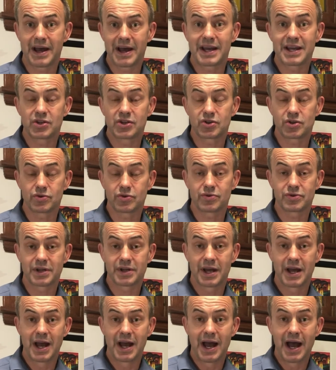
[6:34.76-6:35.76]
issues.
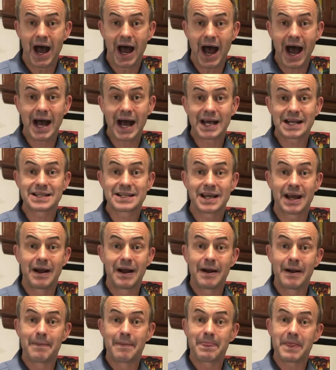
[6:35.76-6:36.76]
And
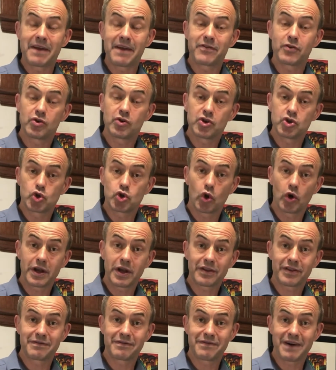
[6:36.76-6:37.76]
if you're
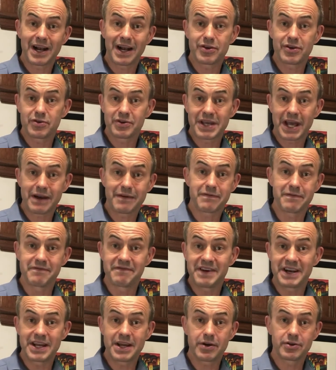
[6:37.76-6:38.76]
enjoying the value you're getting from
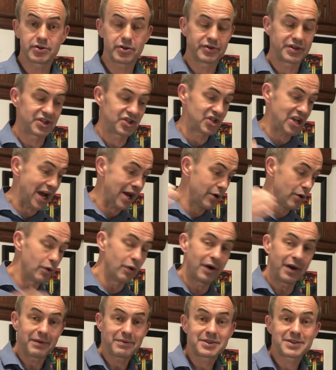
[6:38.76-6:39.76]
videos on this channel,
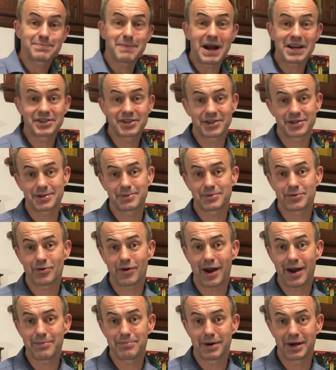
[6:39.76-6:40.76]
well, smash the
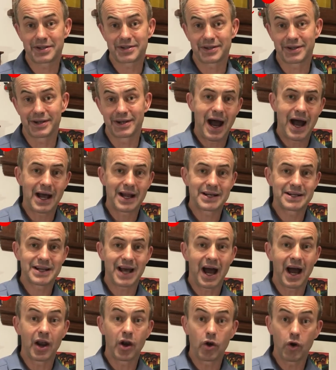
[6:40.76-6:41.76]
subscribe button. And
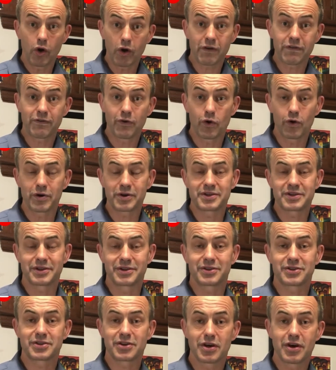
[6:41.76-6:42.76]
I look forward to
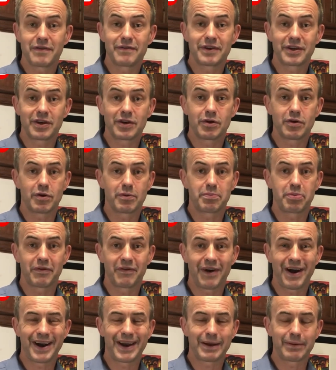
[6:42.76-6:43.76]
serving you and
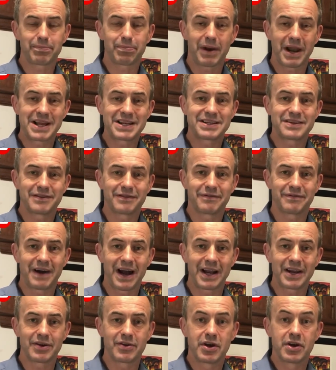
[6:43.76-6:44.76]
providing plenty of
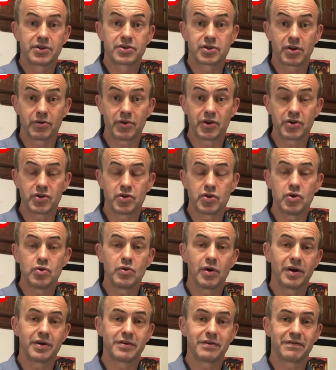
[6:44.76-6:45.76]
value so that
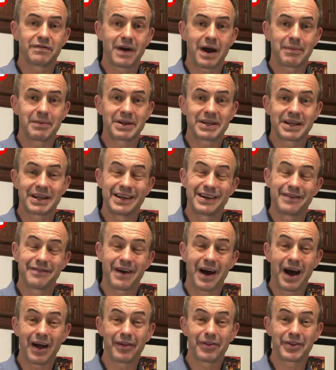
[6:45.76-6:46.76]
you and your family can live
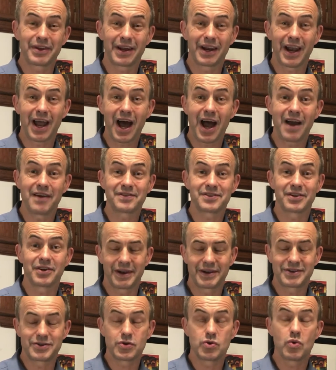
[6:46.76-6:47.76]
healthier lives,
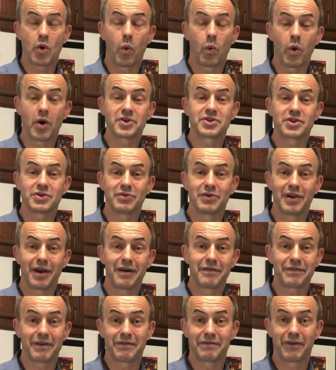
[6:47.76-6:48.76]
do what you
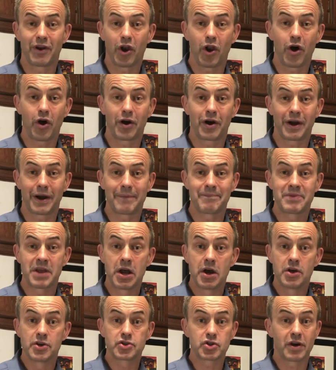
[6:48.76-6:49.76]
love for longer.
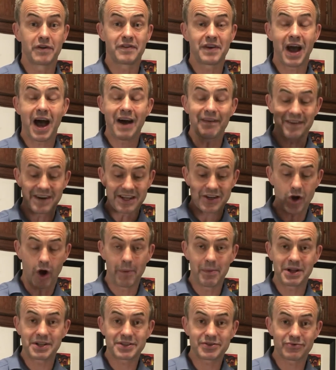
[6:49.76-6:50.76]
So if you have any
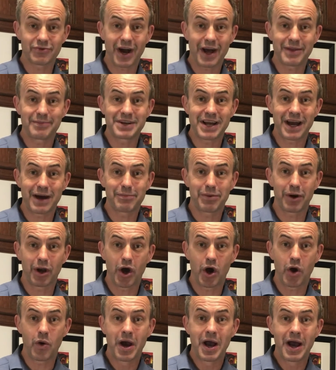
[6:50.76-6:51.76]
comments, write them down
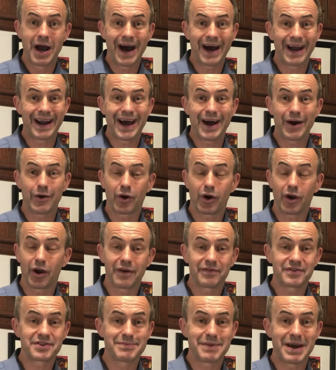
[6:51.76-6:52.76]
below, and I would
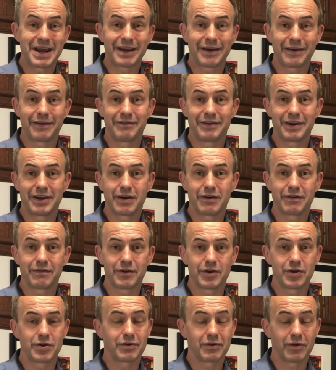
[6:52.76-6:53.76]
love to make a video for
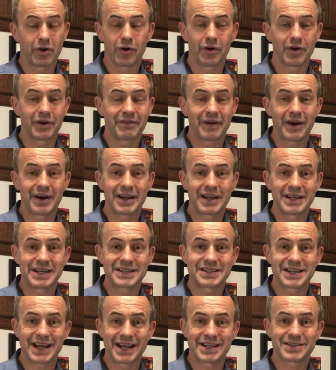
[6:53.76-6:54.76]
you, or at the very
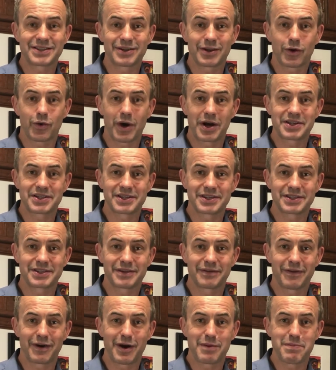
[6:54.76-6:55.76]
least answer your questions
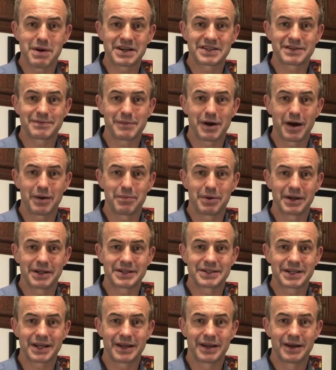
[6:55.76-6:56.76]
to the very best of my
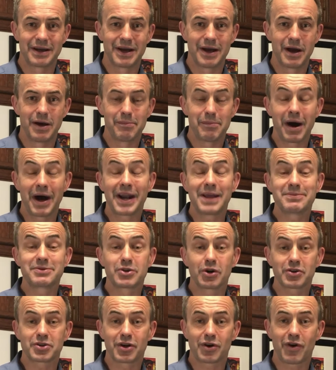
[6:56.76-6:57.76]
ability. My name is
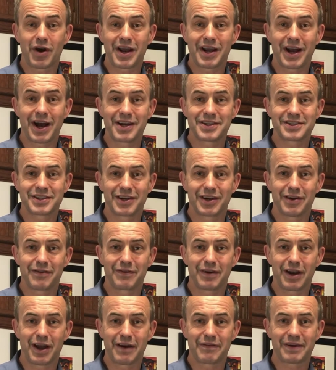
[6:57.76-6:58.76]
Dr. Craig Heinz of Love
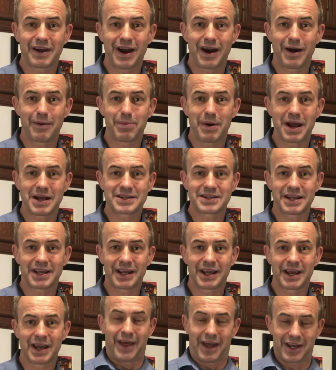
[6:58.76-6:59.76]
and Life
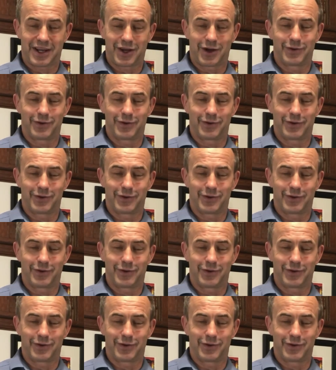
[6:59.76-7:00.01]
Chiropractic. Thank